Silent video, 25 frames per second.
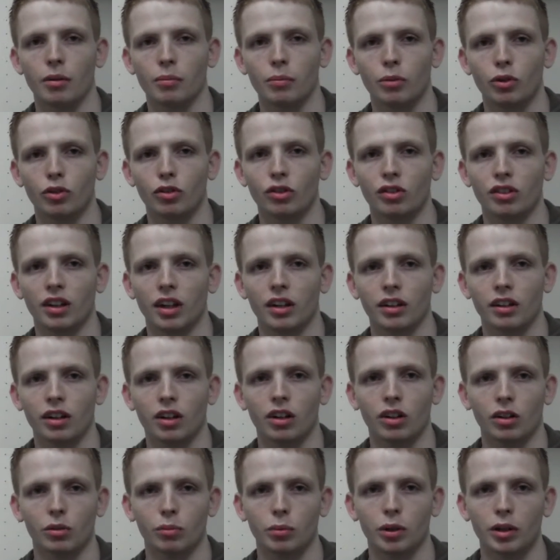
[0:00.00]
produce out of the
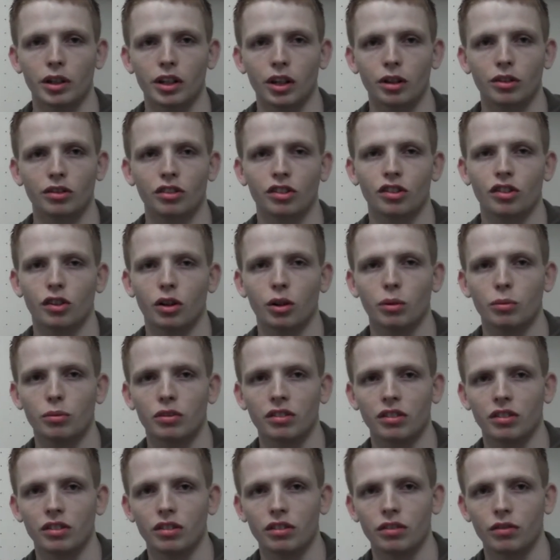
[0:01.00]
garden, we'd go to
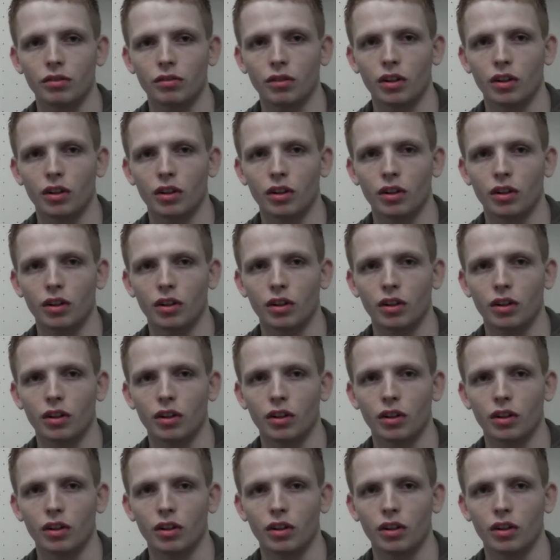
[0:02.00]
shops and